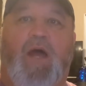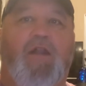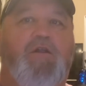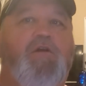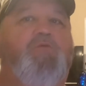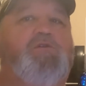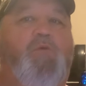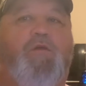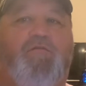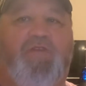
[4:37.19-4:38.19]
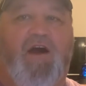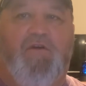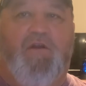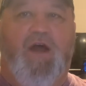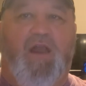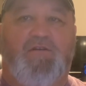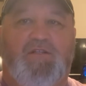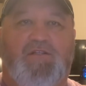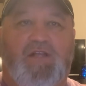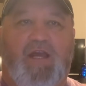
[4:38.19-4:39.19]
I knew there was more than $500
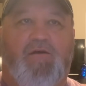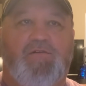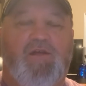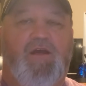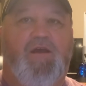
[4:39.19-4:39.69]
in sales